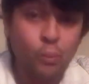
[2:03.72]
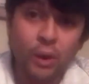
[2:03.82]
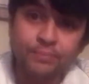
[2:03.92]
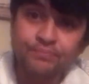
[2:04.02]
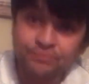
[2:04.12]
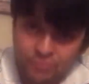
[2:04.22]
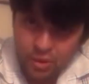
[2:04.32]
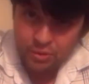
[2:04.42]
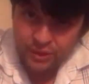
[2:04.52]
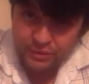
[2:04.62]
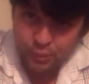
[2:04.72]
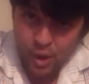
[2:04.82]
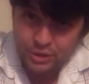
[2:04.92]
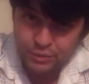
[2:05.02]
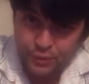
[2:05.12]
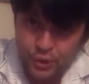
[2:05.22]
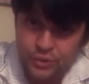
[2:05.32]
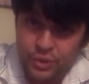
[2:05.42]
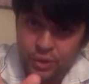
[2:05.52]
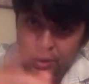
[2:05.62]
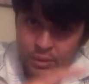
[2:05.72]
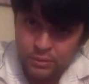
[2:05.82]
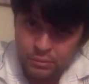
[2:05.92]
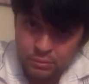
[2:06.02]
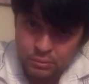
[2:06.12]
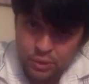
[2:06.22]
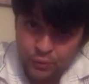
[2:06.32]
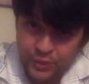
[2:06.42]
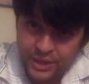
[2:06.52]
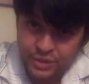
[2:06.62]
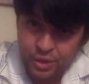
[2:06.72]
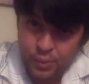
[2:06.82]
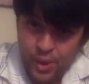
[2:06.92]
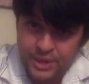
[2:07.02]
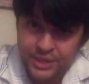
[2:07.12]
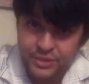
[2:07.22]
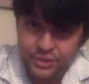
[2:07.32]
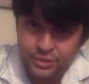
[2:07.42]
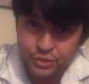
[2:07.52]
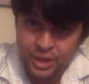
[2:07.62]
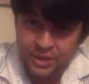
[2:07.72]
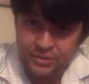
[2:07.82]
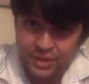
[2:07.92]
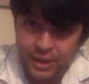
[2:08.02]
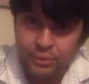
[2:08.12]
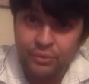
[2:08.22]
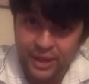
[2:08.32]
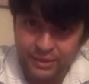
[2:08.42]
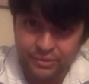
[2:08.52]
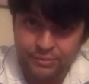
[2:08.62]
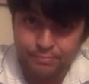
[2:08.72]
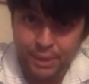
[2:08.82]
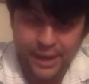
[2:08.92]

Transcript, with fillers: Well, thanks for watching, folks. Don't forget to go to Wendy's. Check this out. Thanks.